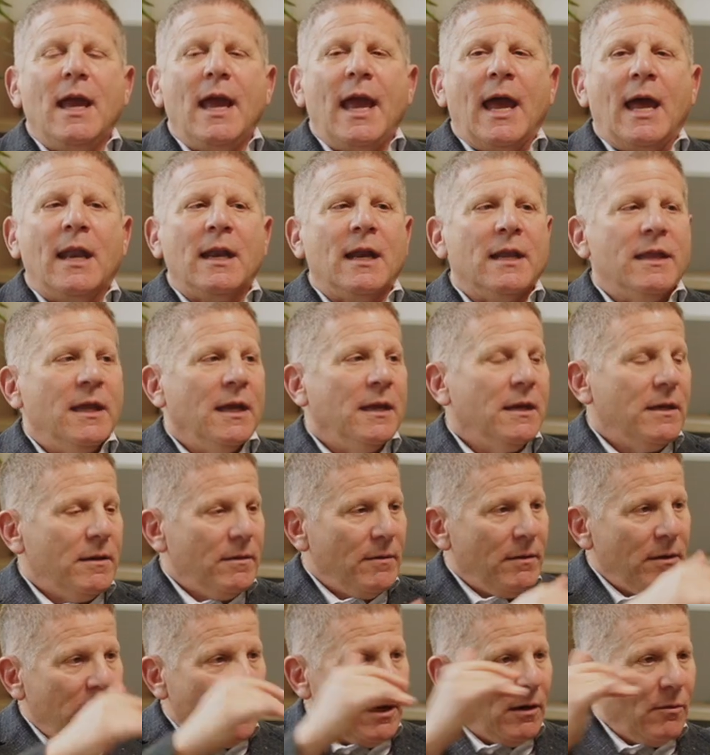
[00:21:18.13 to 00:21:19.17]
And I think
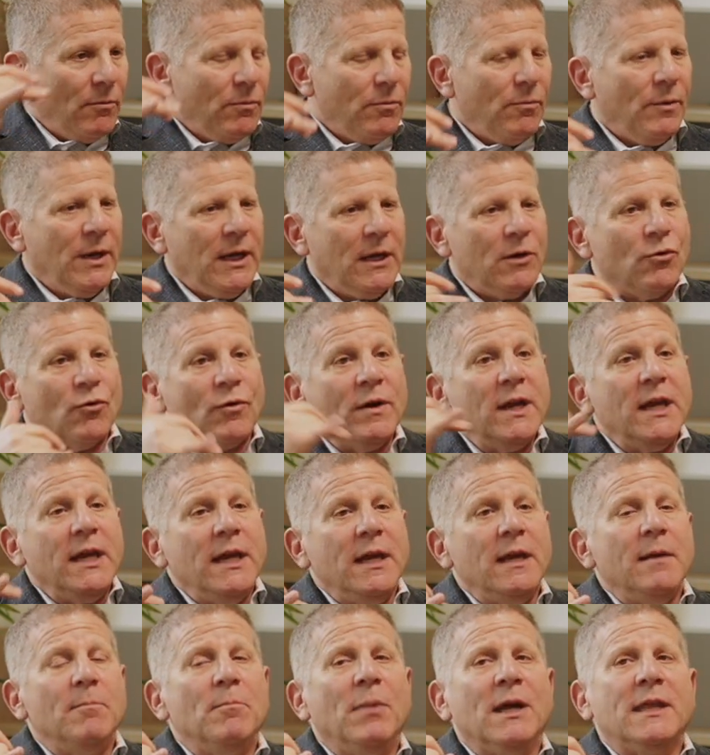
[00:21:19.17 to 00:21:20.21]
we
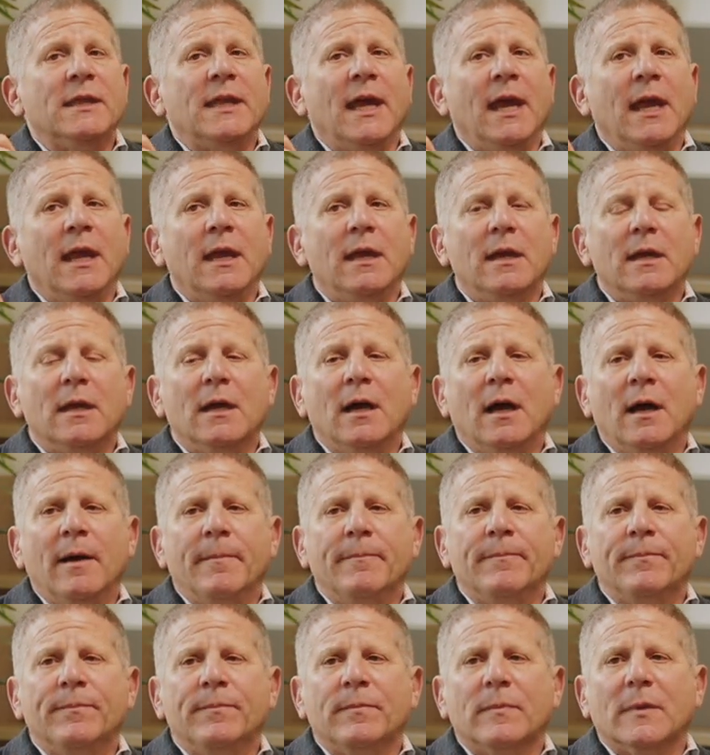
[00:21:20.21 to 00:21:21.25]
agree, but they've
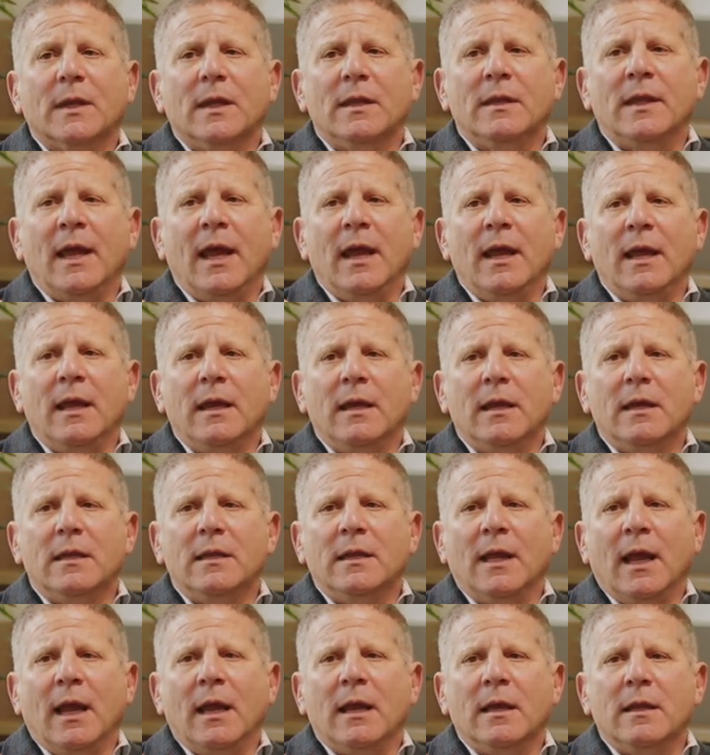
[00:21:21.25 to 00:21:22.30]

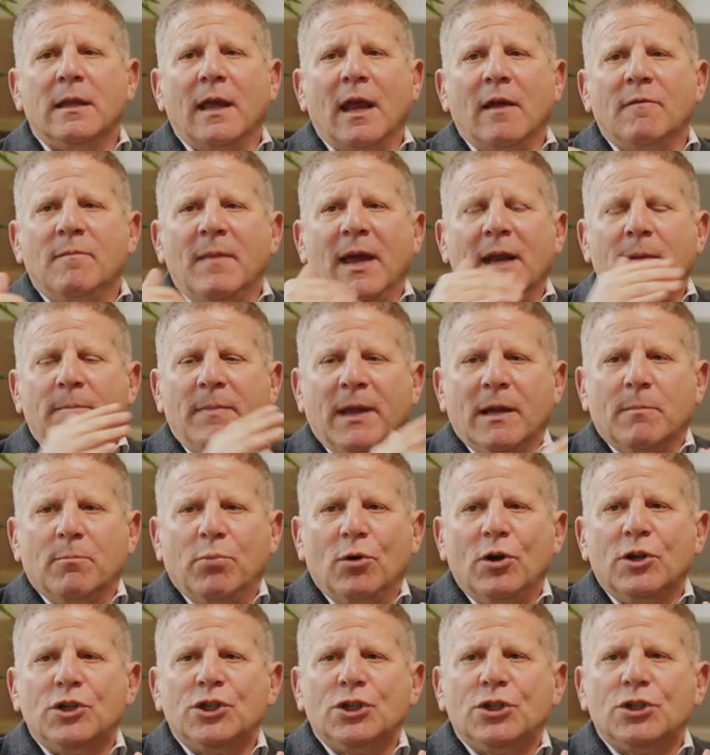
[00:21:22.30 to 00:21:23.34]
made a big
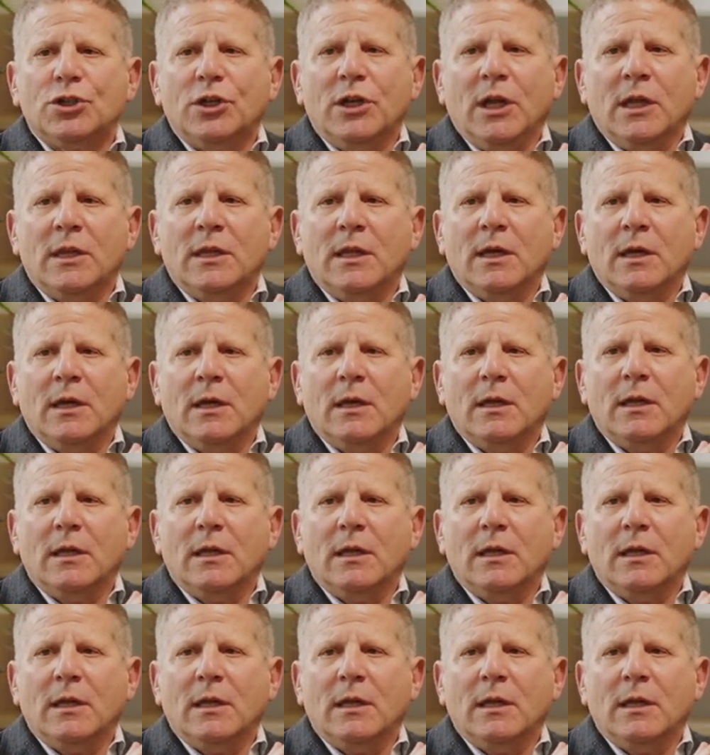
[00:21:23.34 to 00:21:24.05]
push in the